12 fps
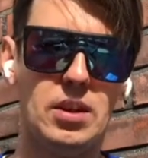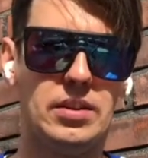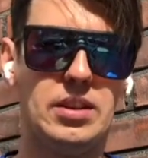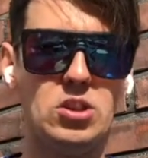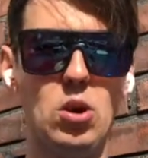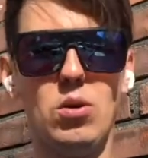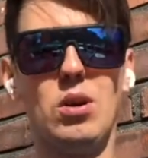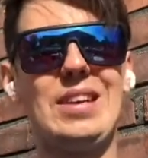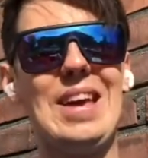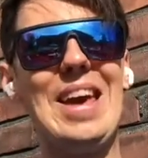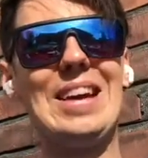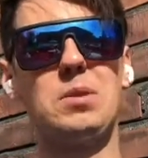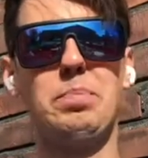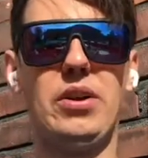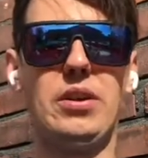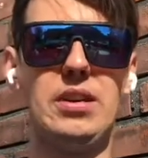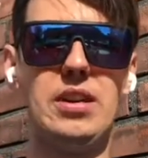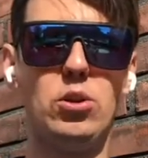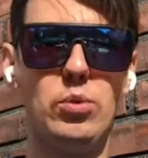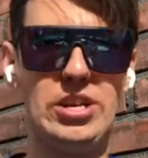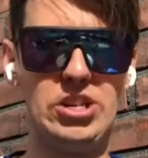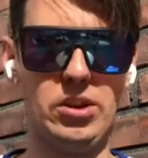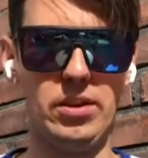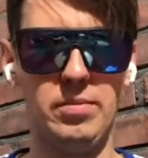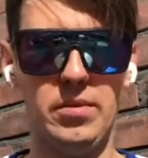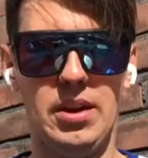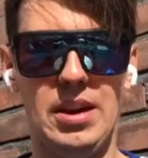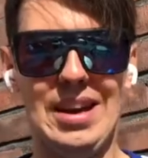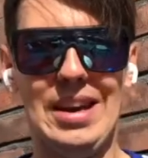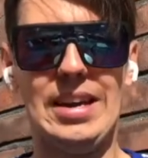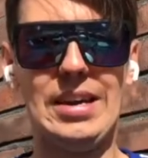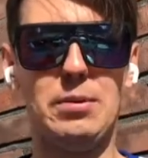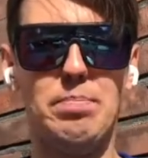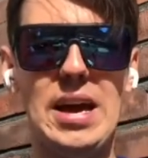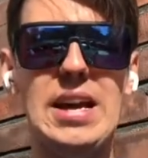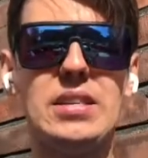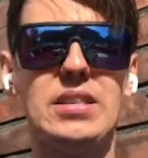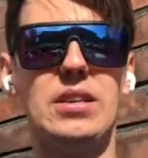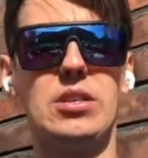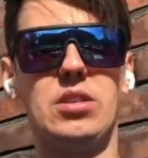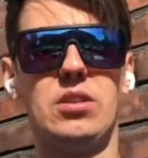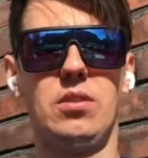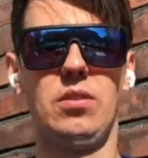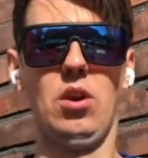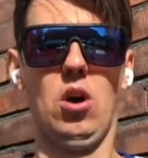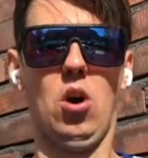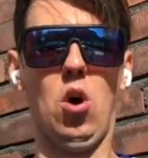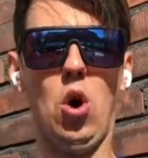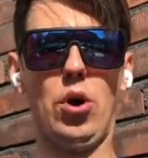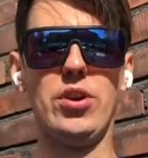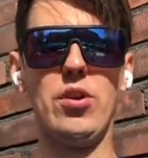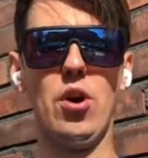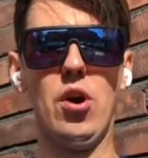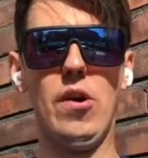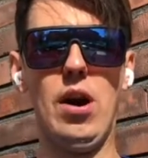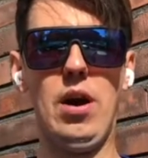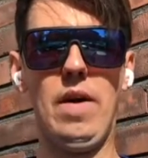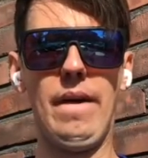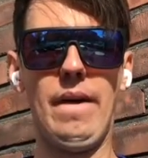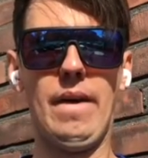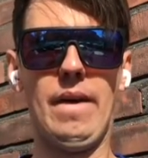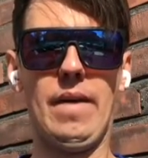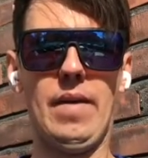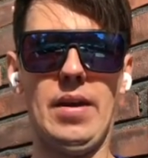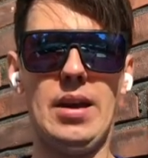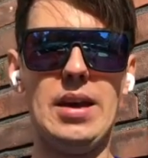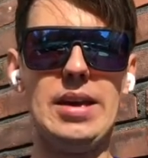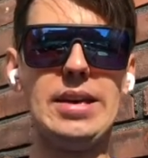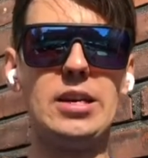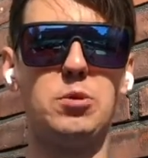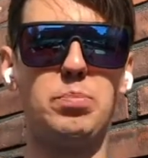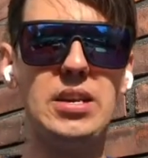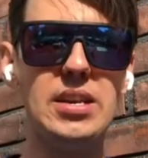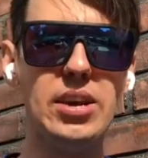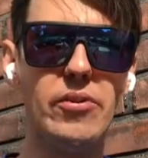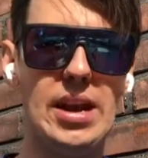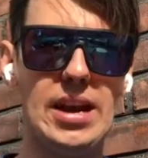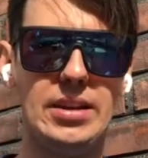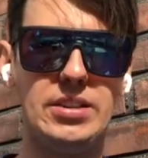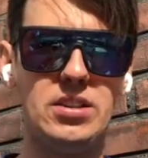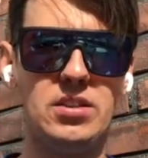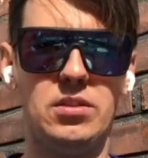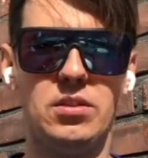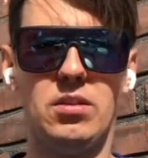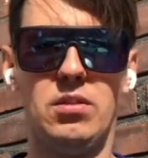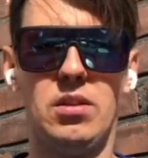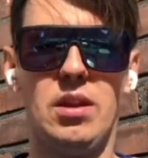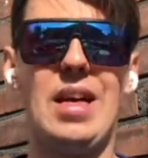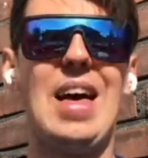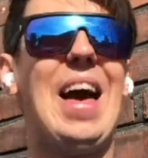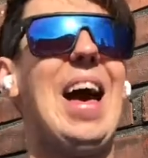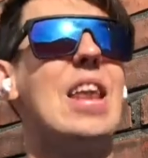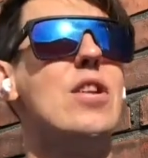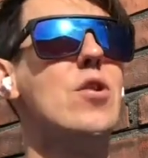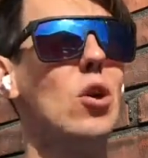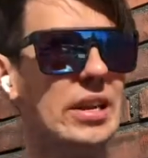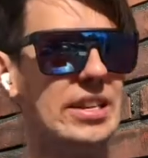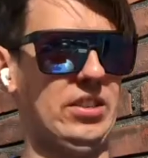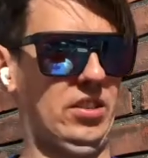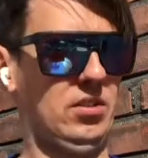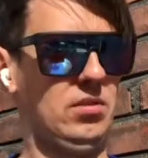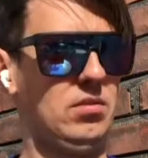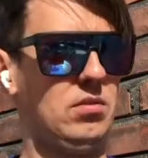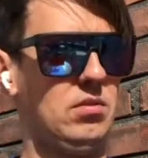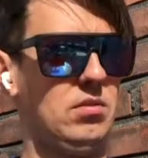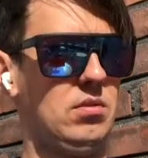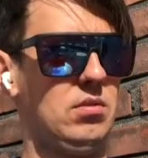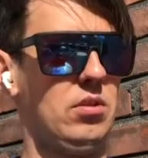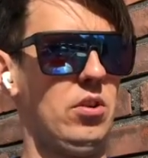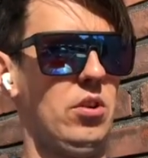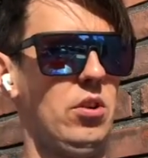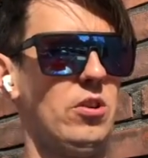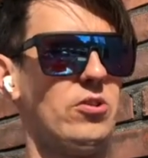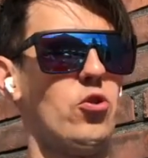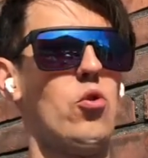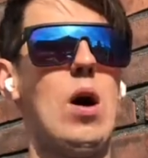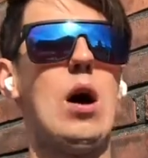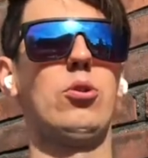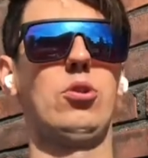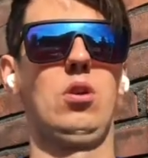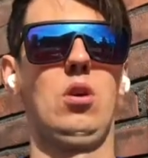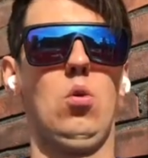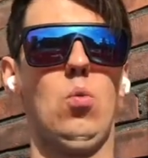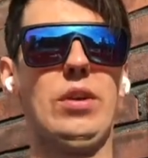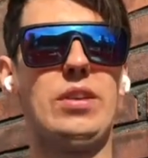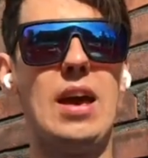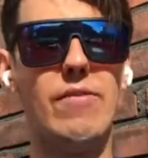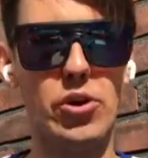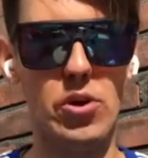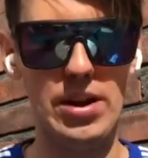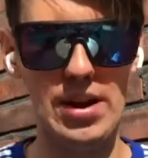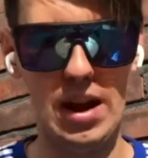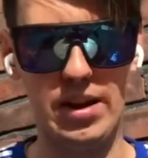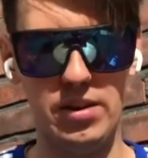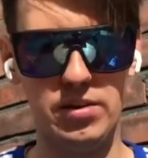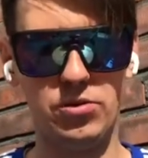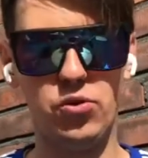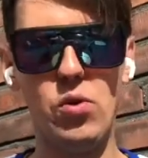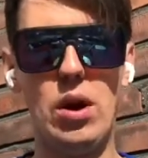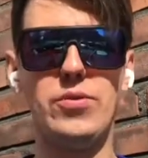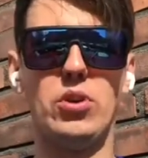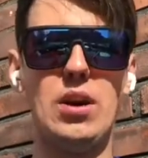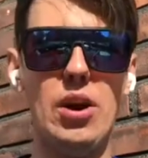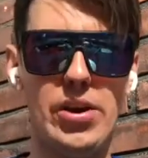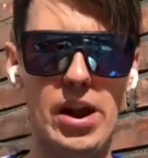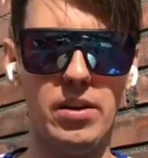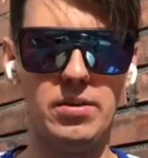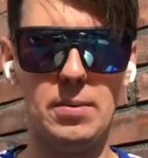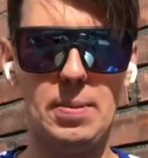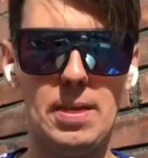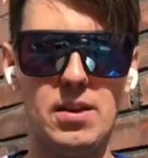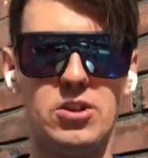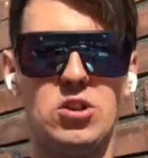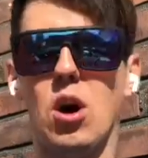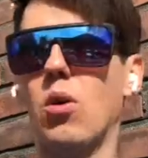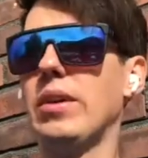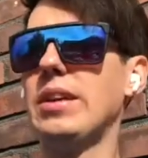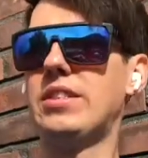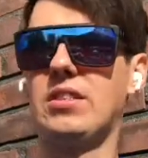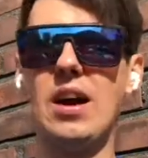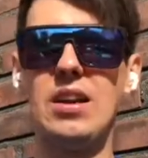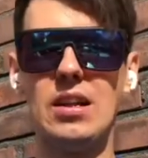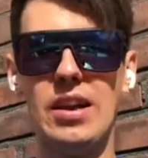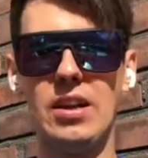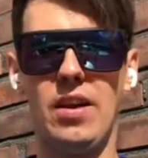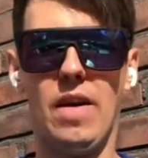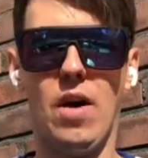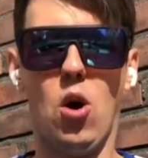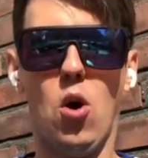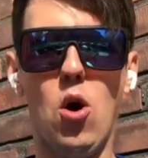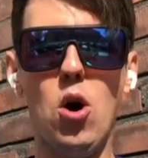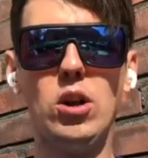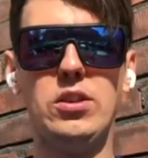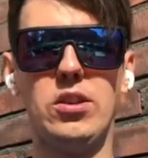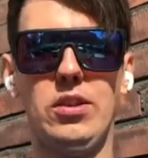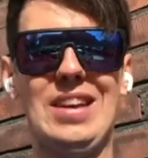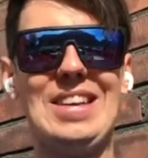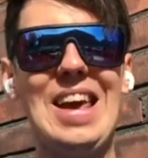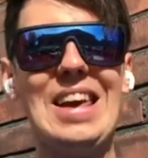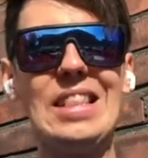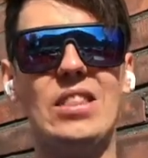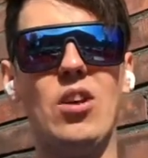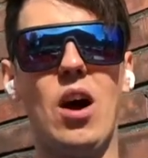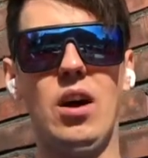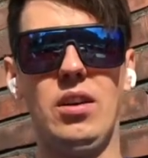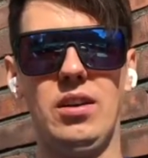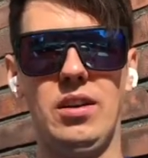The so-called expert intuition, it bases on your experience and knowledge throughout whatever you have done, throughout your career. So it's kind of like all the data